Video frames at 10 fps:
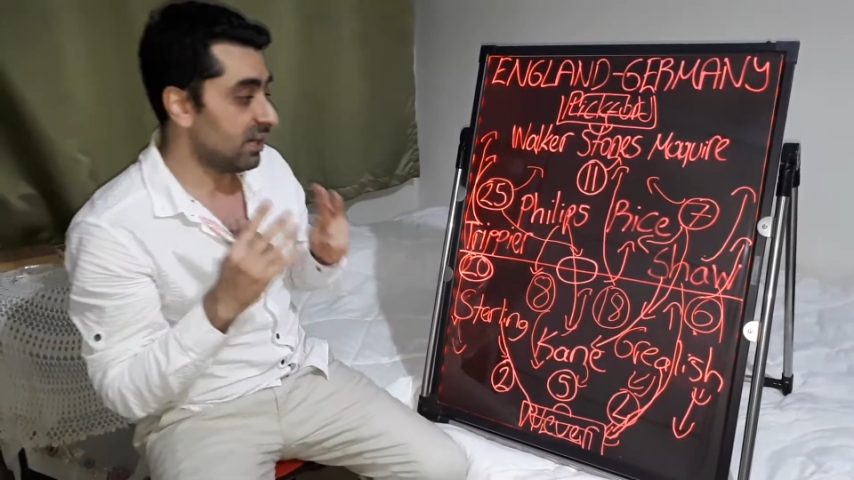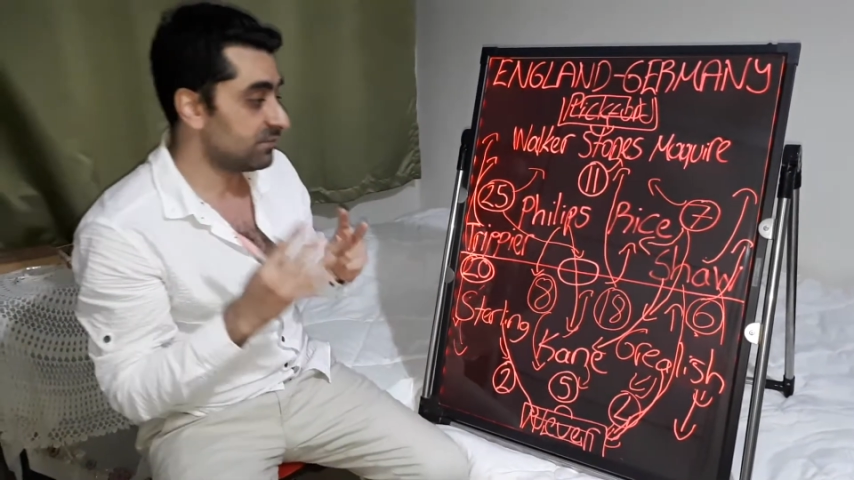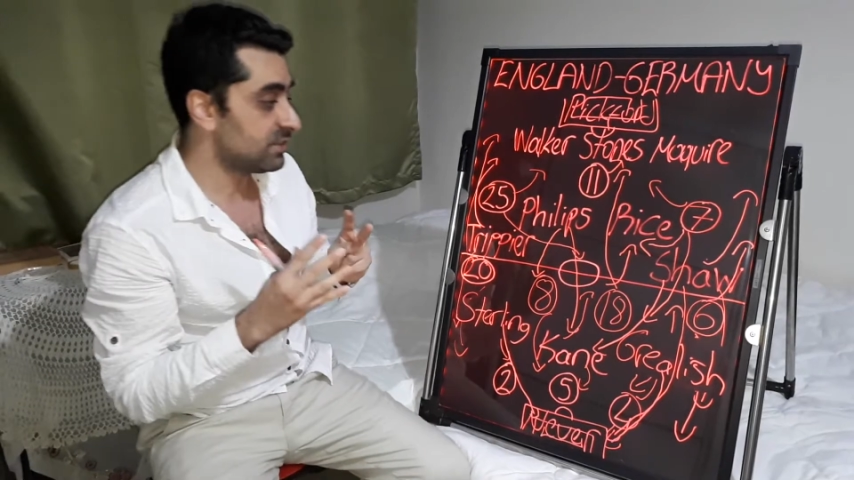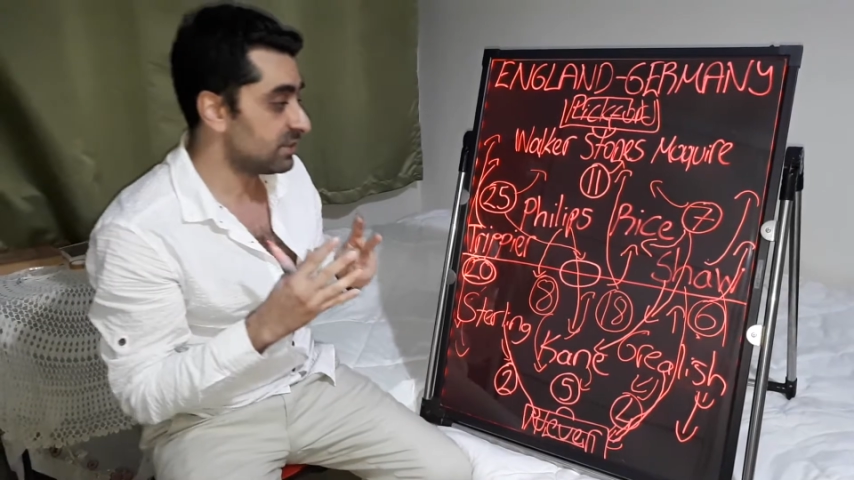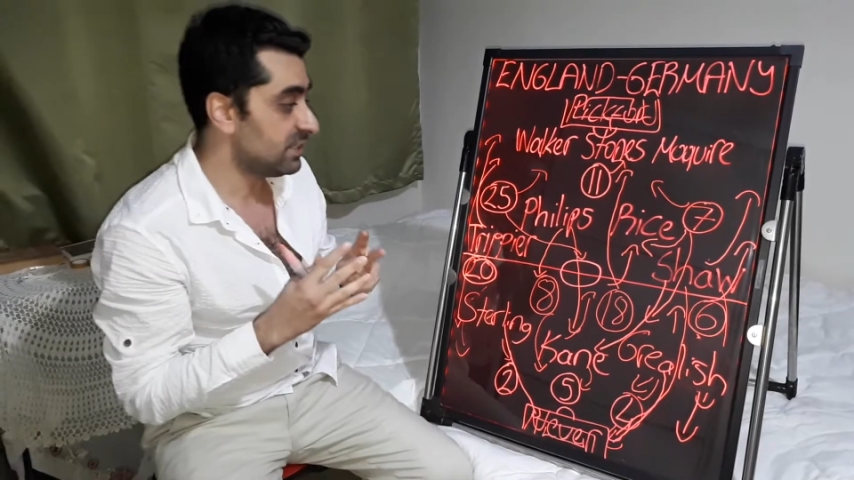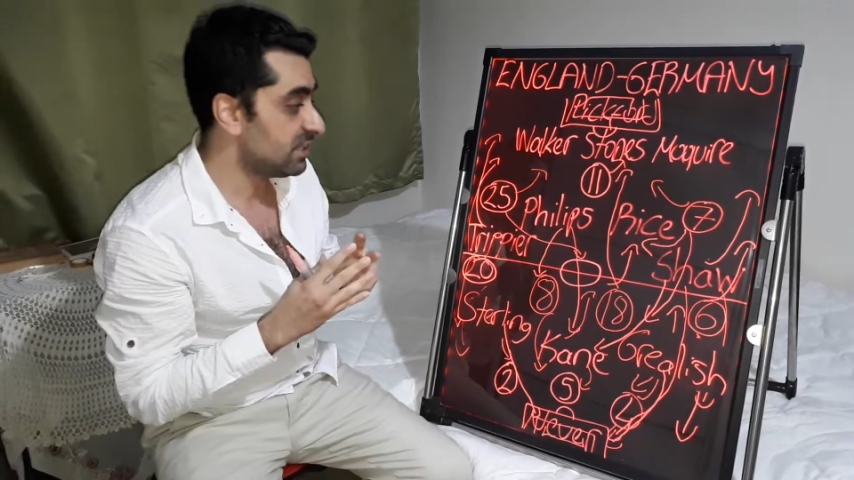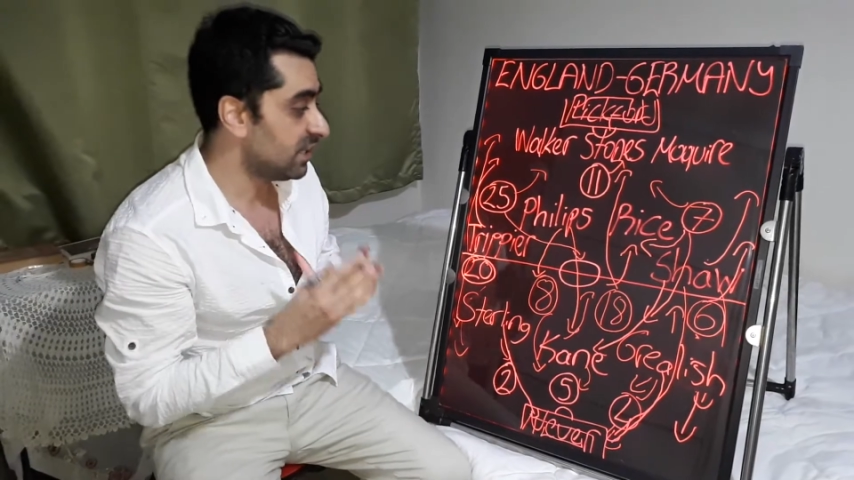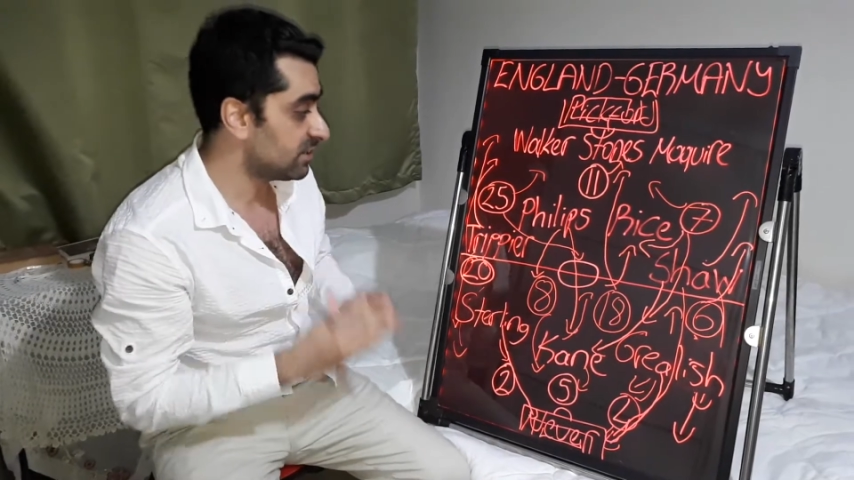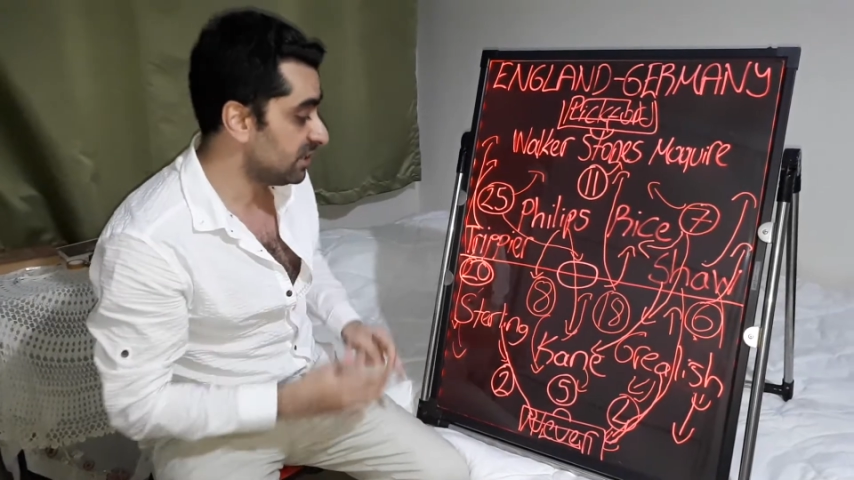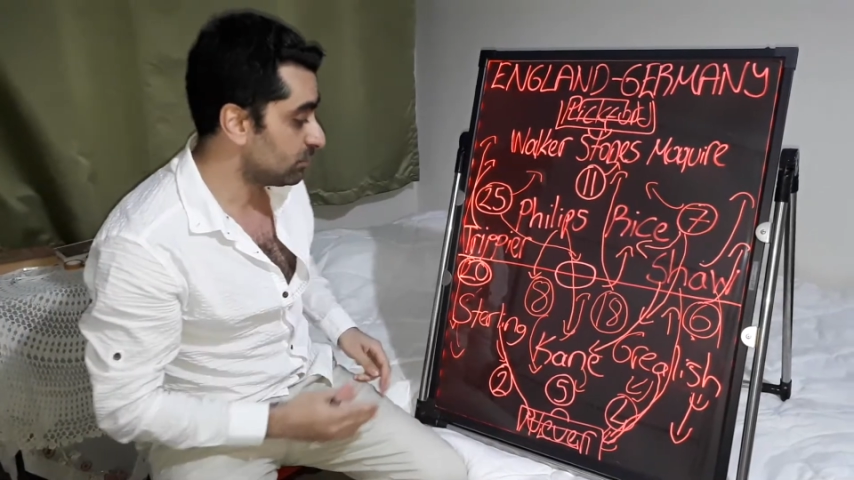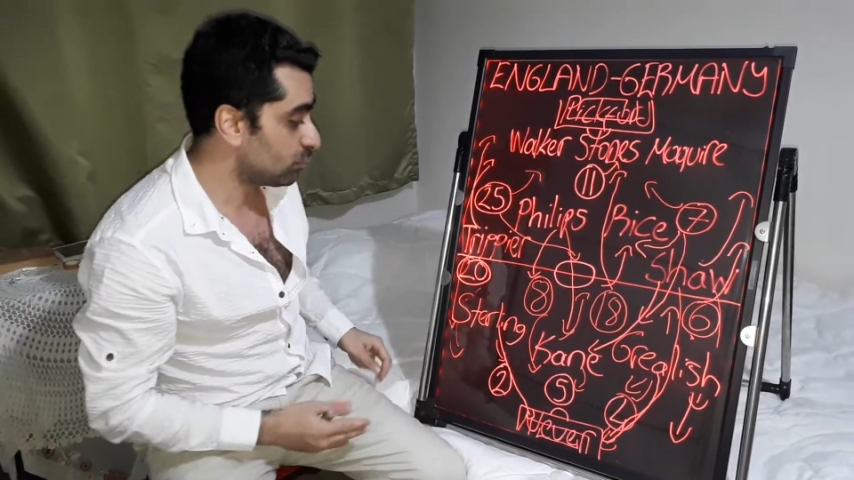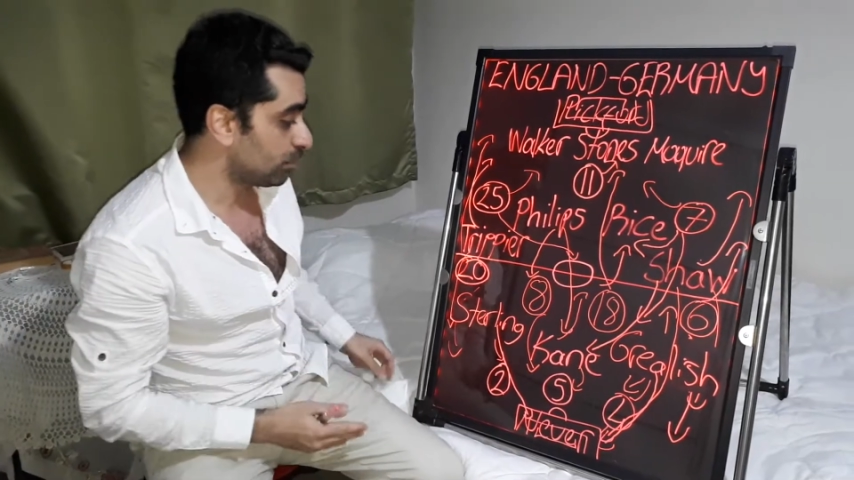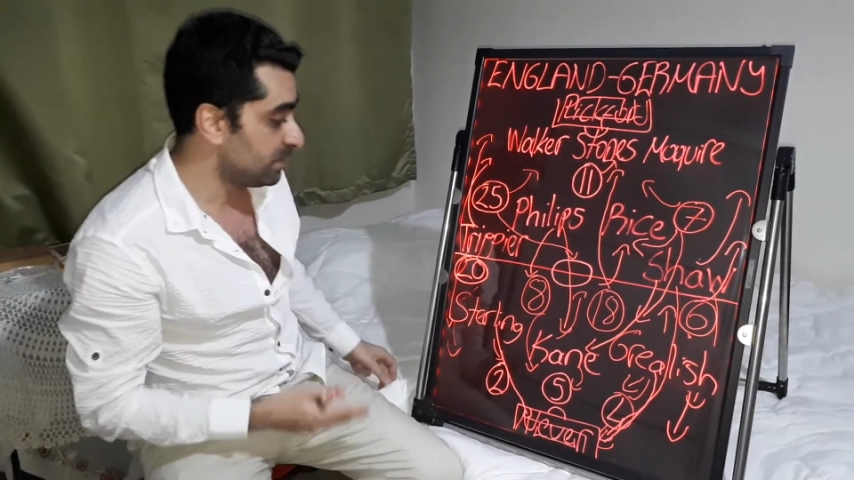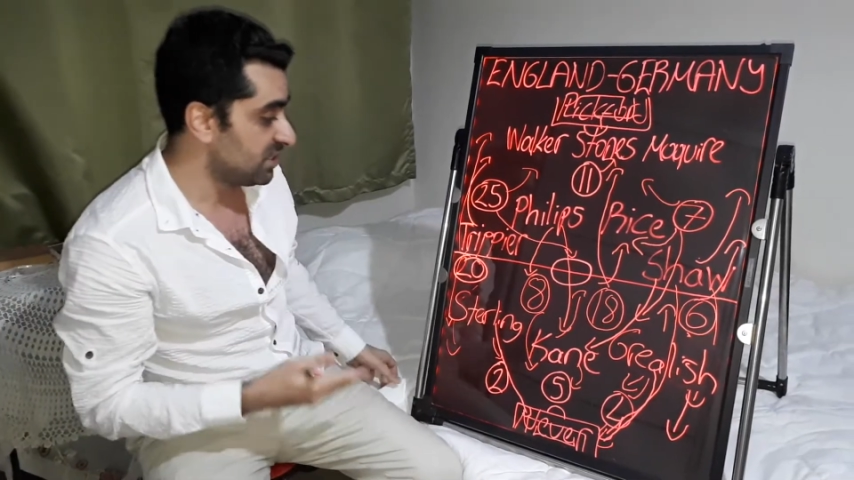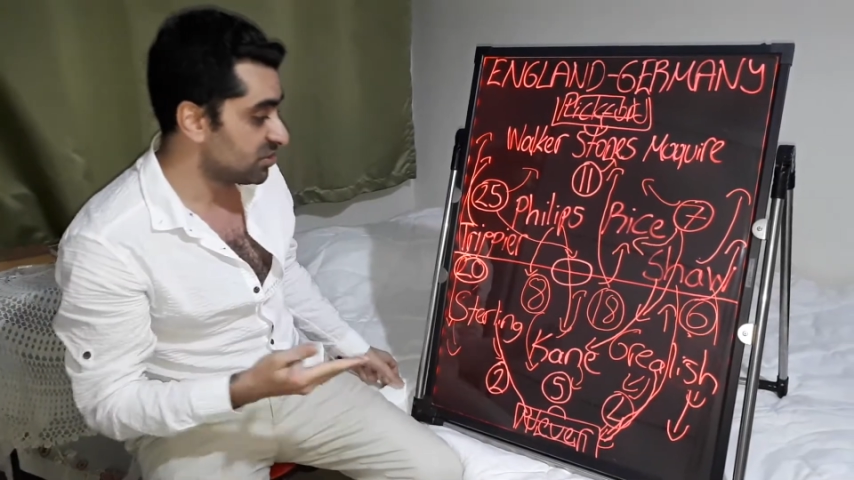after he got into the
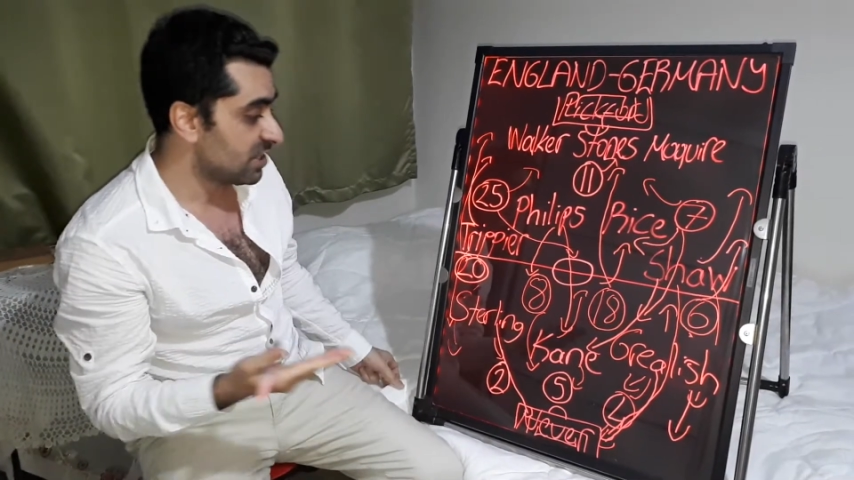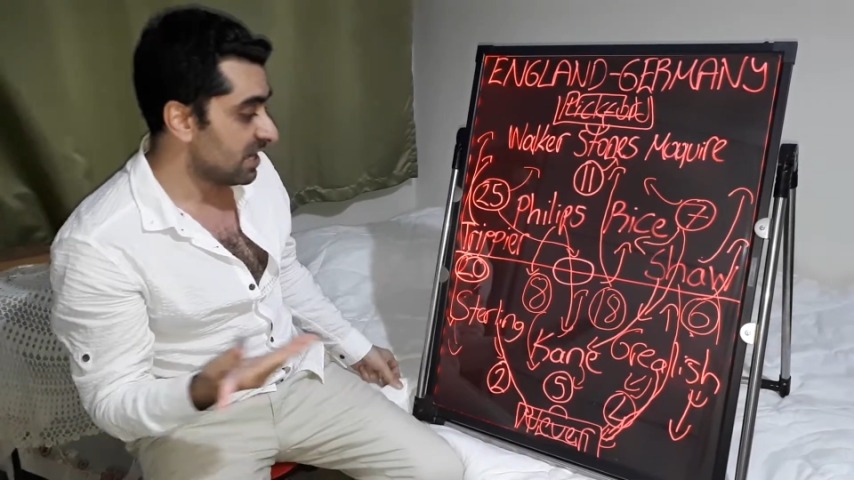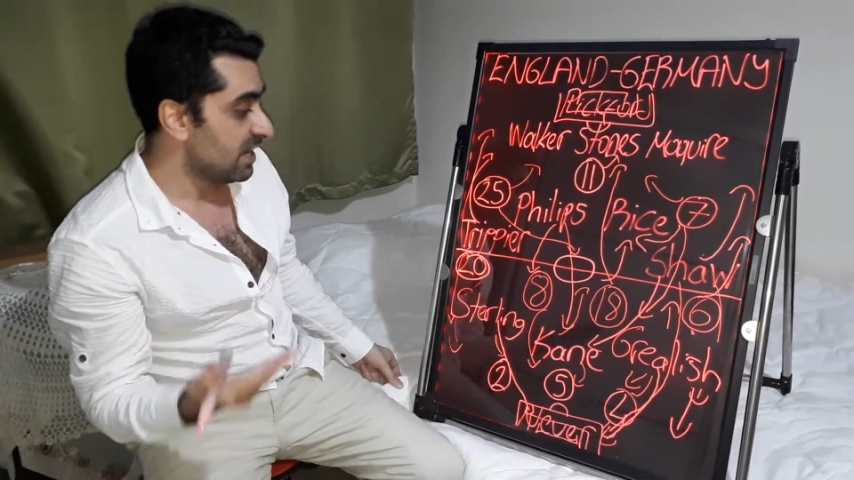pitch.